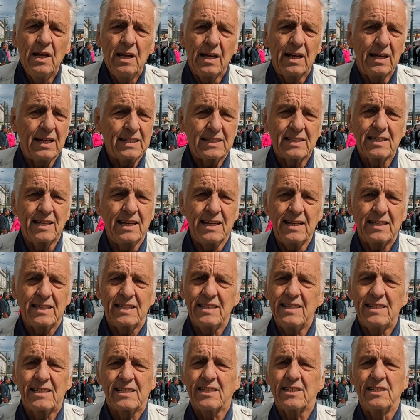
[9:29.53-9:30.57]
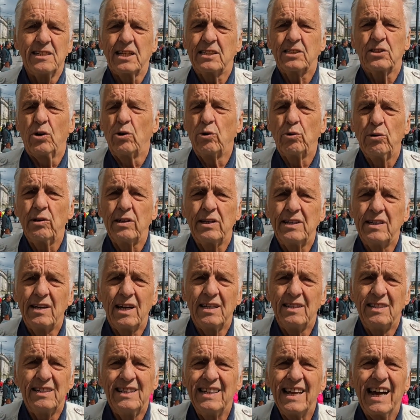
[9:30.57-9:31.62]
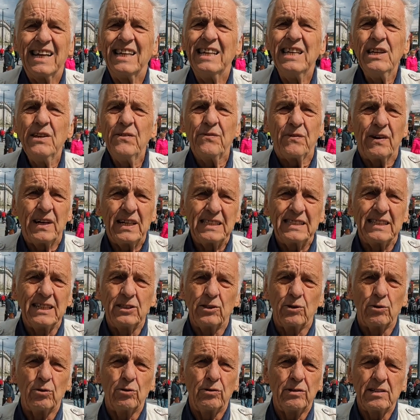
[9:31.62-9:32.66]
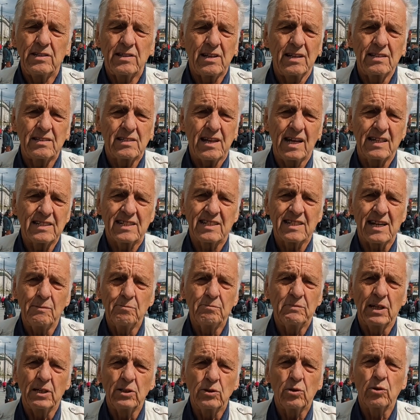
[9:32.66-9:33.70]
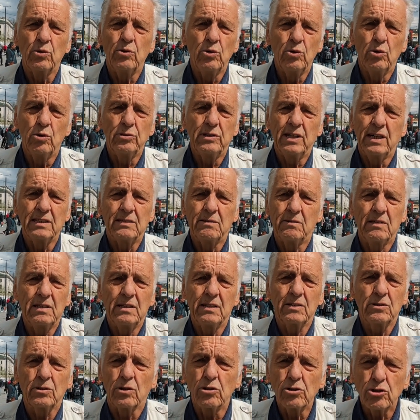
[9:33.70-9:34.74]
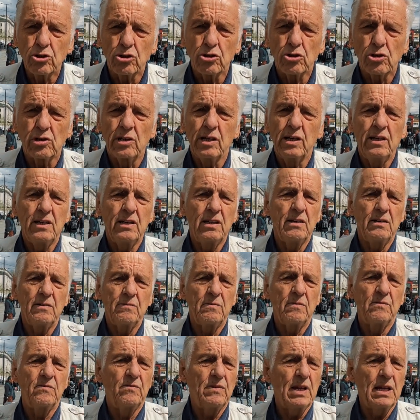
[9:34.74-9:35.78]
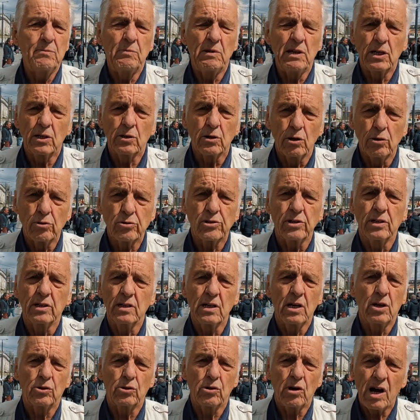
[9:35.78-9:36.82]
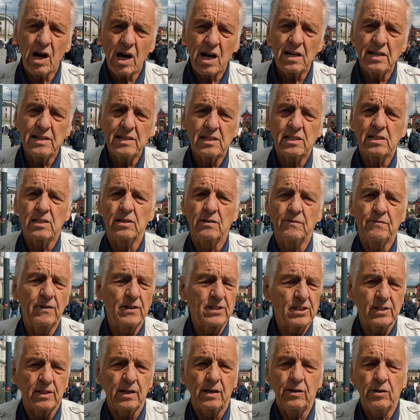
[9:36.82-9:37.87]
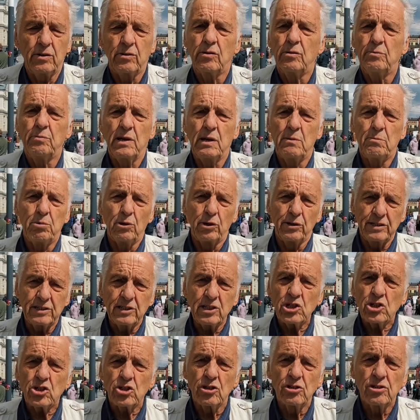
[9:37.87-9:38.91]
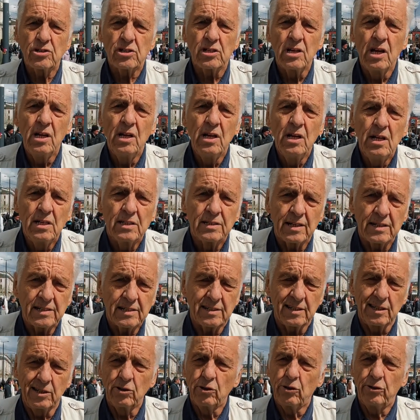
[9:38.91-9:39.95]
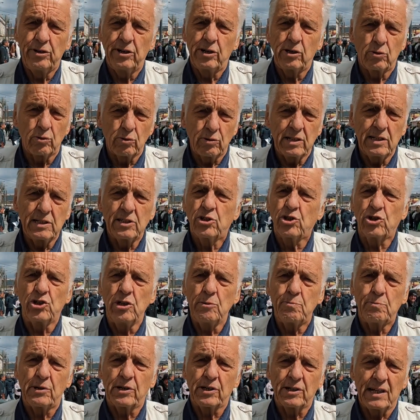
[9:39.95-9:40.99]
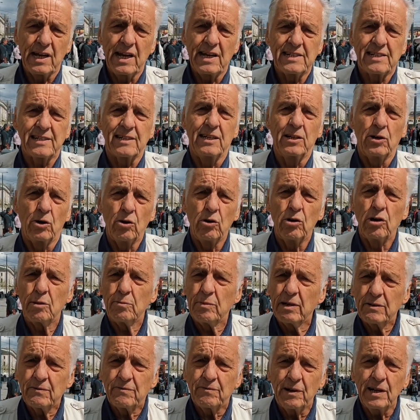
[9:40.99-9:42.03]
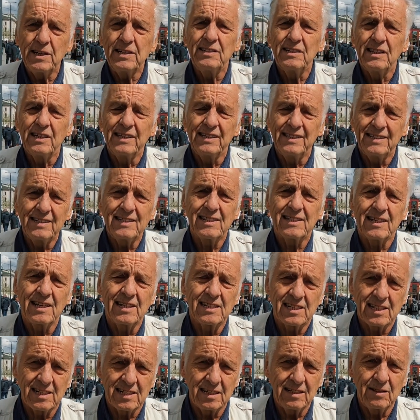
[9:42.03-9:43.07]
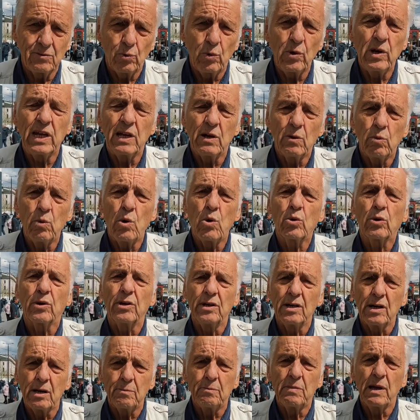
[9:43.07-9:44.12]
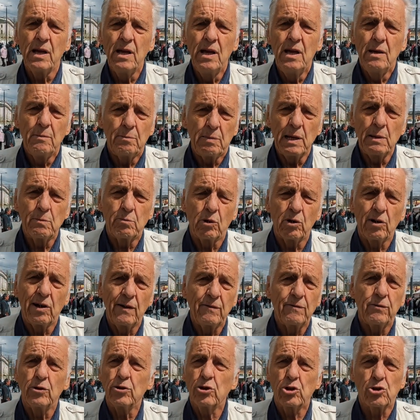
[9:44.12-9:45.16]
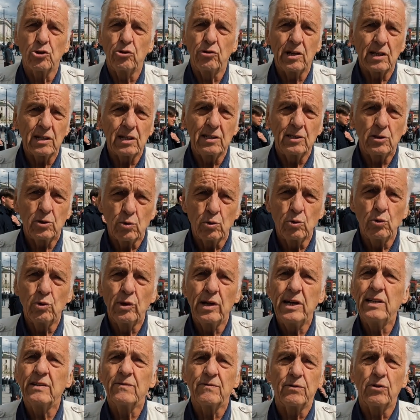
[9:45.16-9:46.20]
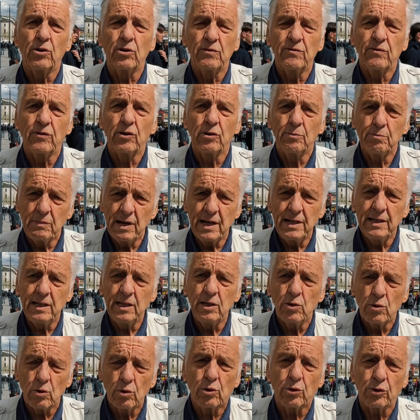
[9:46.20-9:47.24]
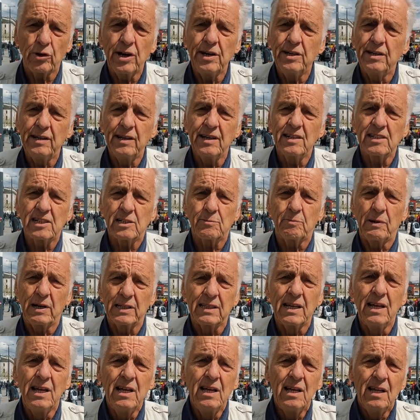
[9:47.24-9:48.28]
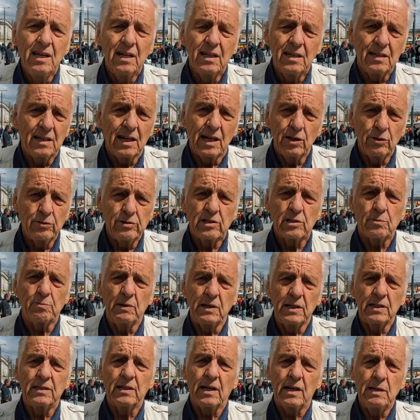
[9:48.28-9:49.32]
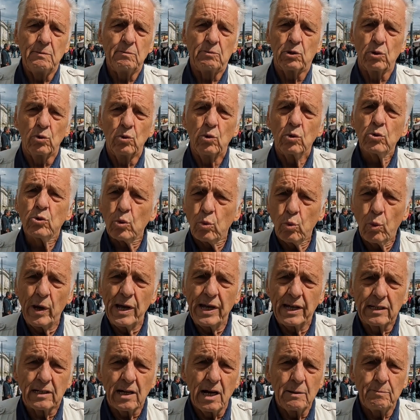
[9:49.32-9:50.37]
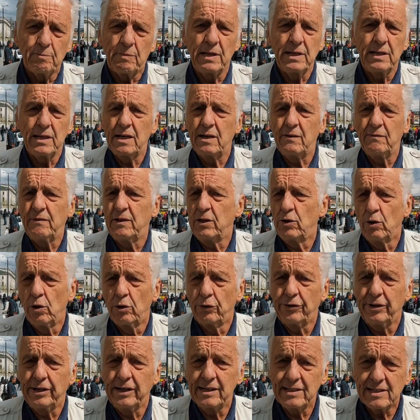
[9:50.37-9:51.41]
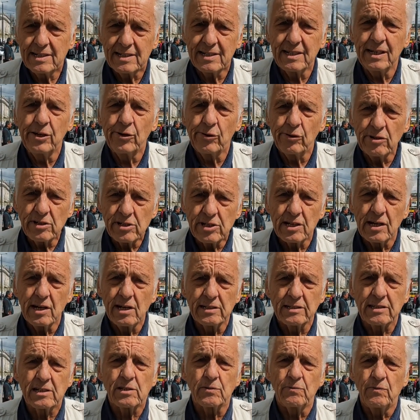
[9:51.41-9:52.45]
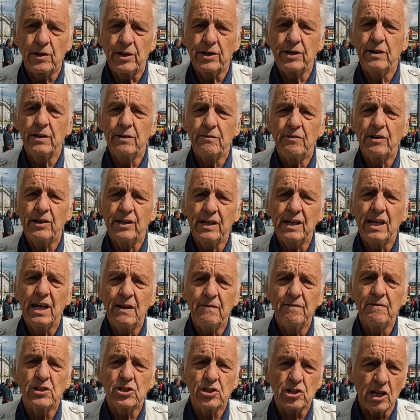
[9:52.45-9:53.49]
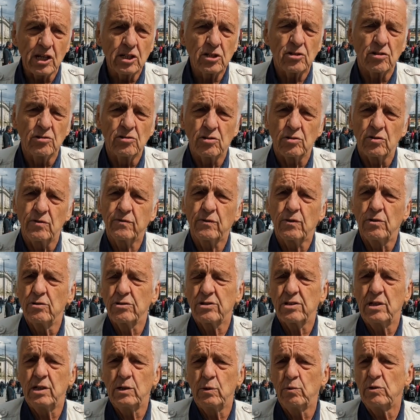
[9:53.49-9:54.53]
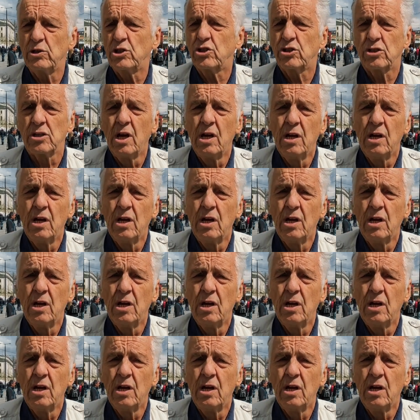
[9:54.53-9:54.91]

it's not only a naive attitude, it has something to do that consciously we've been closing our eyes, the Western European politicians, just in order to get cheaper gas and oil. But finally this has woken up people, unfortunately too late for many Ukrainians, but now it's been time to wake up, and we already see results, very, very heavy sanctions. Of course, I wish